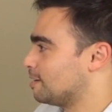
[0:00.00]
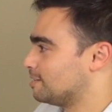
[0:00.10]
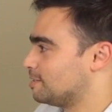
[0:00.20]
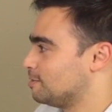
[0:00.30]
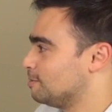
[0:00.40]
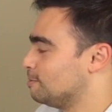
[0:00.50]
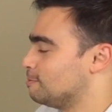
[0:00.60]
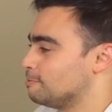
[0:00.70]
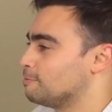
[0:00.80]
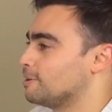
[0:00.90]

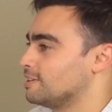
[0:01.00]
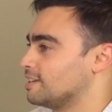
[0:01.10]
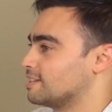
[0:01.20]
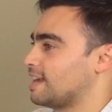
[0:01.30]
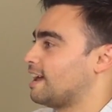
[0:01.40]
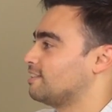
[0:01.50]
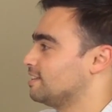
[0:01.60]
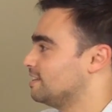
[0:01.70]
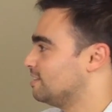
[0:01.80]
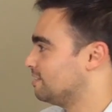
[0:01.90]
to what
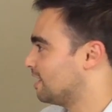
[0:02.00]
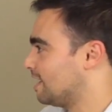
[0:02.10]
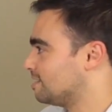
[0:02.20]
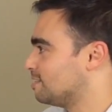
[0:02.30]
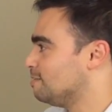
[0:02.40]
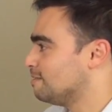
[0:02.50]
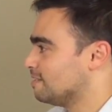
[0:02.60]
exactly you guys do?